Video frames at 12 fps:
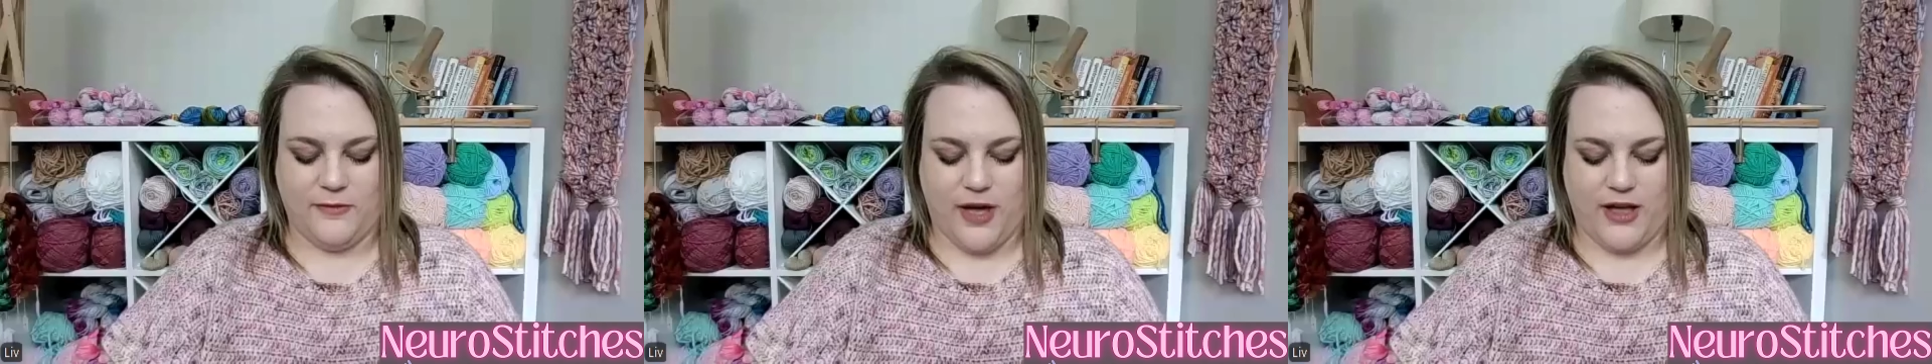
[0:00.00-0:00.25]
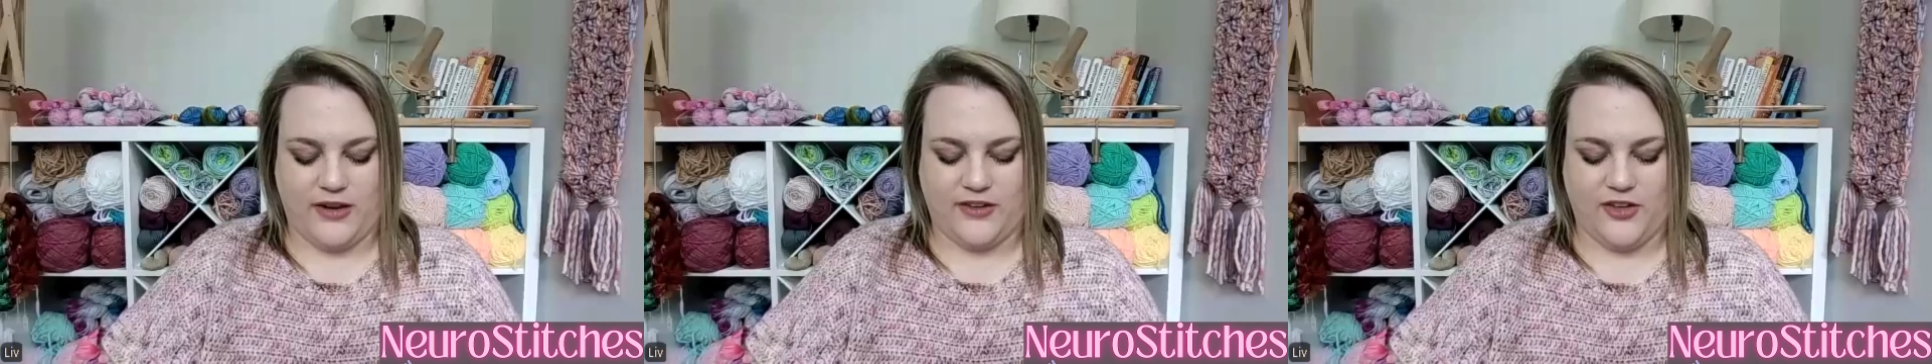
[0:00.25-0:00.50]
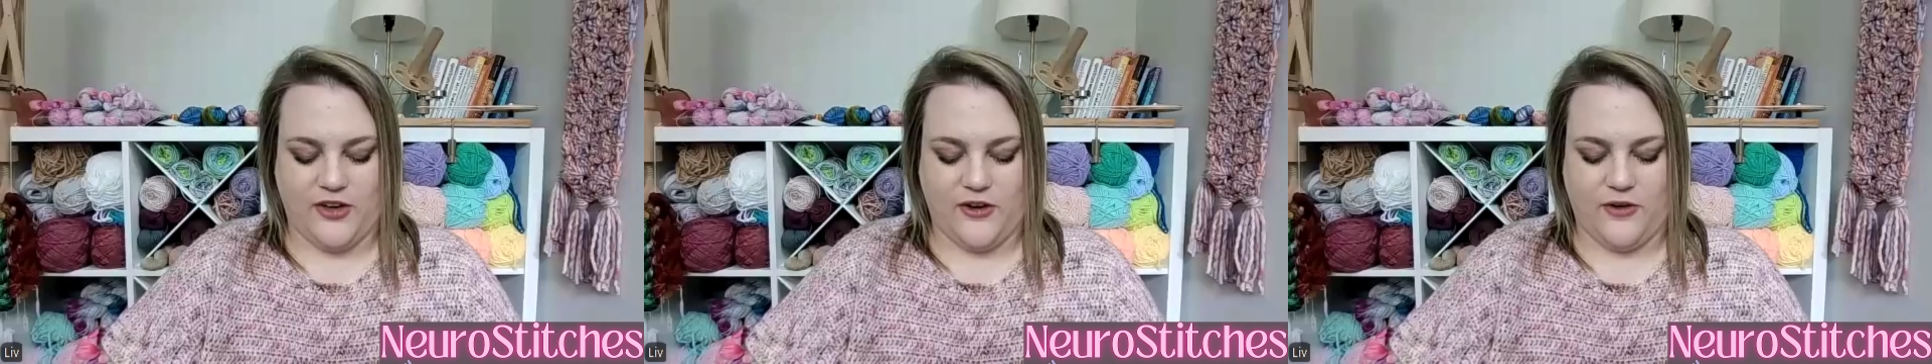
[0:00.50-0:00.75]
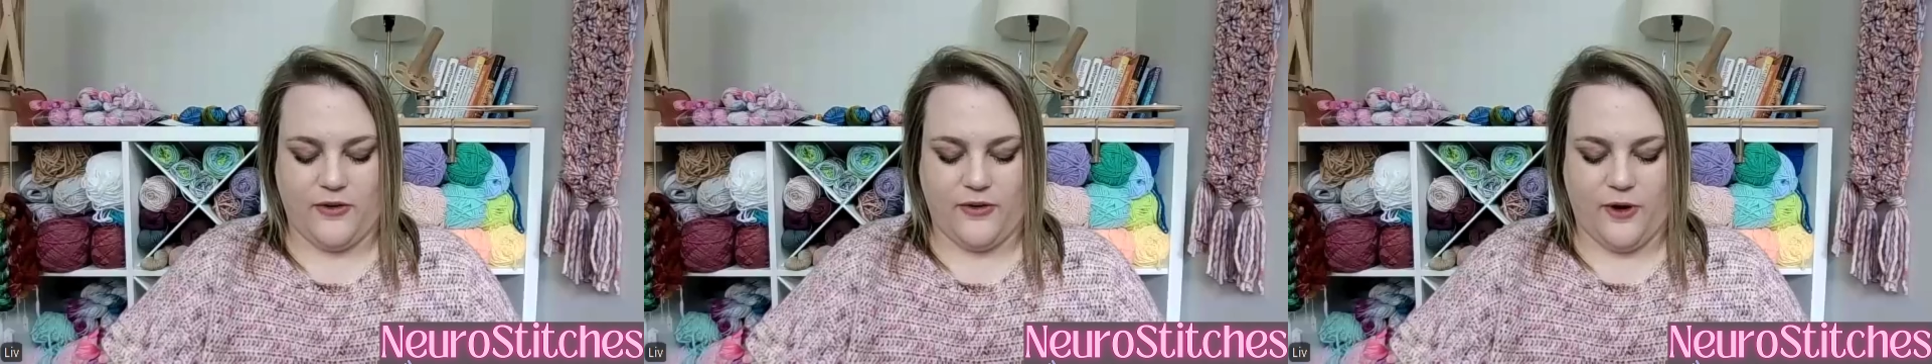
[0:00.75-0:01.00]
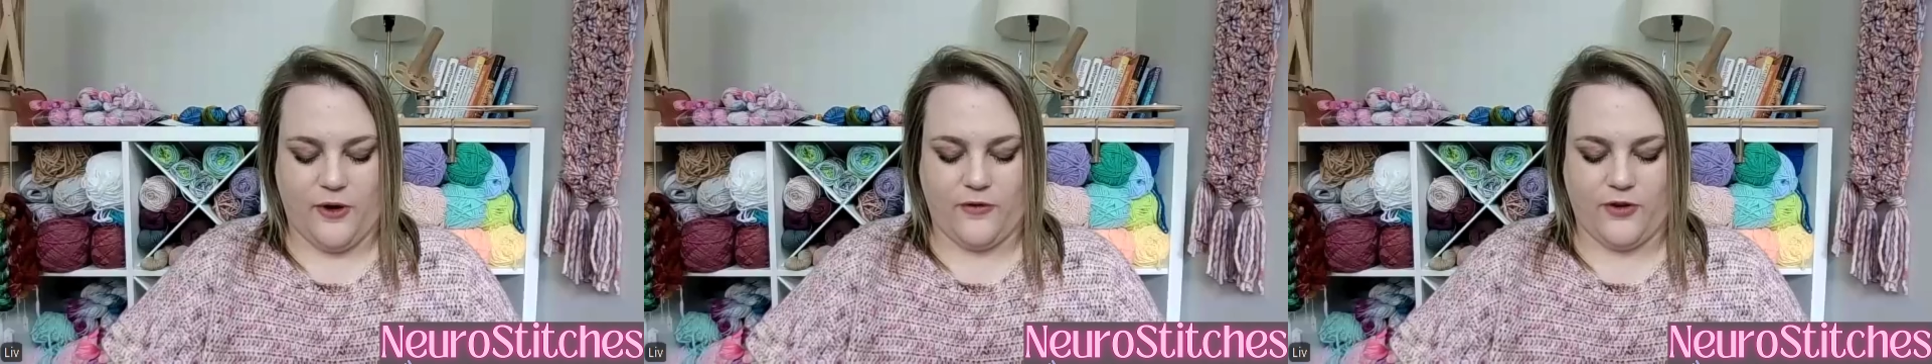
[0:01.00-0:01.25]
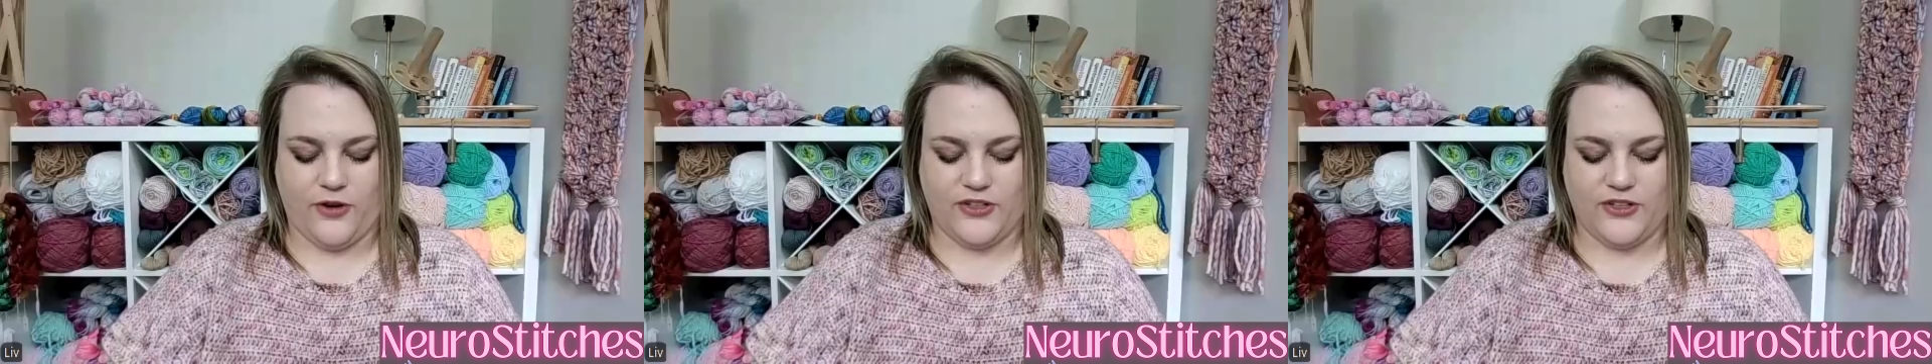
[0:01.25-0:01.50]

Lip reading: of mine to go over